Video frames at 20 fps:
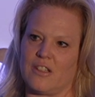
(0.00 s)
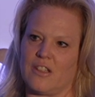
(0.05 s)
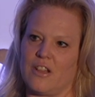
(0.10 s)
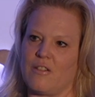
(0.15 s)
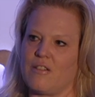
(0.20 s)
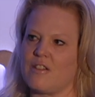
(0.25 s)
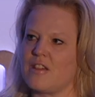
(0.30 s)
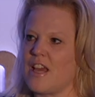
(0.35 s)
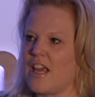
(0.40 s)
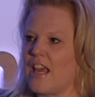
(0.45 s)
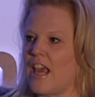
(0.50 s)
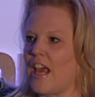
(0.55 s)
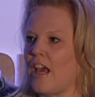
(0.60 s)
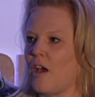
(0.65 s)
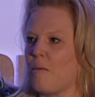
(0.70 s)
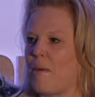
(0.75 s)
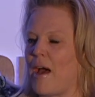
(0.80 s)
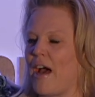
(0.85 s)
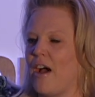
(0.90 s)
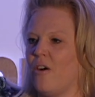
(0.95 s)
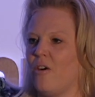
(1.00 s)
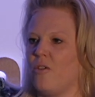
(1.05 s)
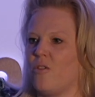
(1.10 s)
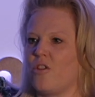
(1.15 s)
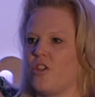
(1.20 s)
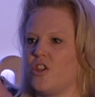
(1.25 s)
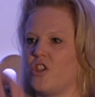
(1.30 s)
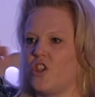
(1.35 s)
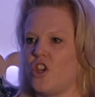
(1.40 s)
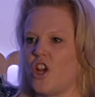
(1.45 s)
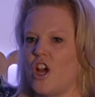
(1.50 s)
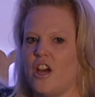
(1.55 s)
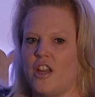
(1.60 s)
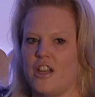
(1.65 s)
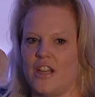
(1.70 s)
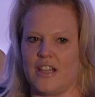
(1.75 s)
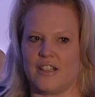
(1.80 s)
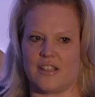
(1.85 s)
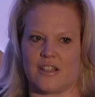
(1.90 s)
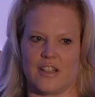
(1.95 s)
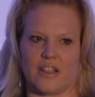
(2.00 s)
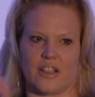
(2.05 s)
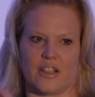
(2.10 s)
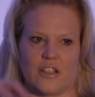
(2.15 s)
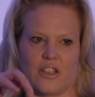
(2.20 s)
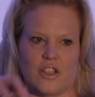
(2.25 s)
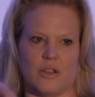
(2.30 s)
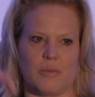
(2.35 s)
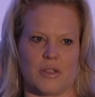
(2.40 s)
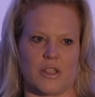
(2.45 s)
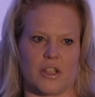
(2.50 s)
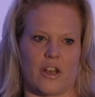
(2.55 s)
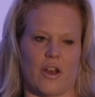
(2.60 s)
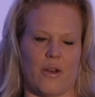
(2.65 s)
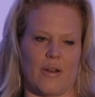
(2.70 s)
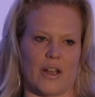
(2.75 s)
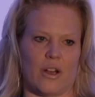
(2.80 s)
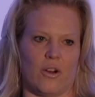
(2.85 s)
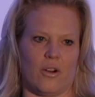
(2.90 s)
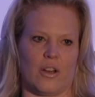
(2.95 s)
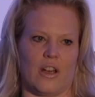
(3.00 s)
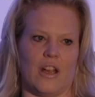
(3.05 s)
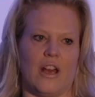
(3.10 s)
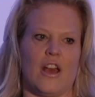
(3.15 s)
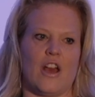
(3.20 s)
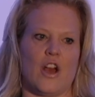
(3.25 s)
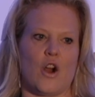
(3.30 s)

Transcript: So thinking about the journeys that consumers are going on